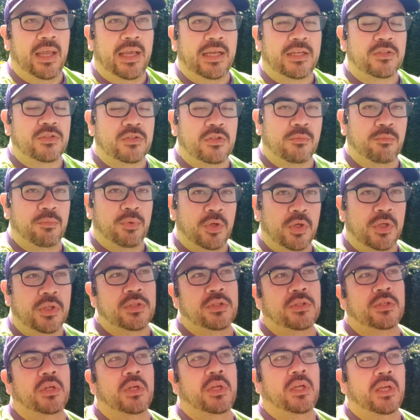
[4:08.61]
extra
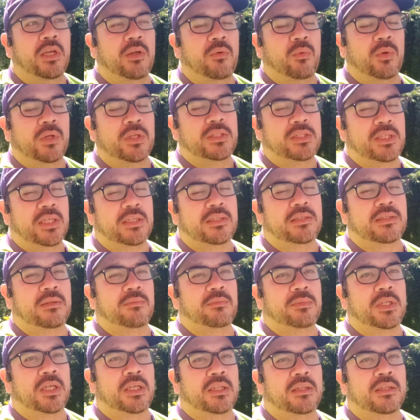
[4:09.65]
push and what it takes
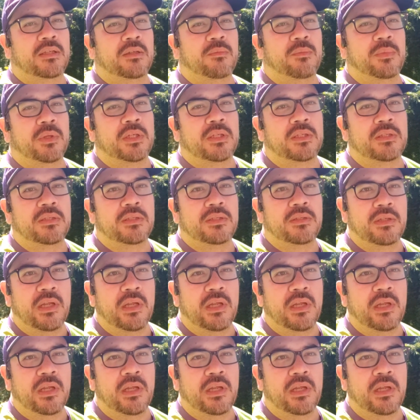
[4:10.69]
them to get there, but it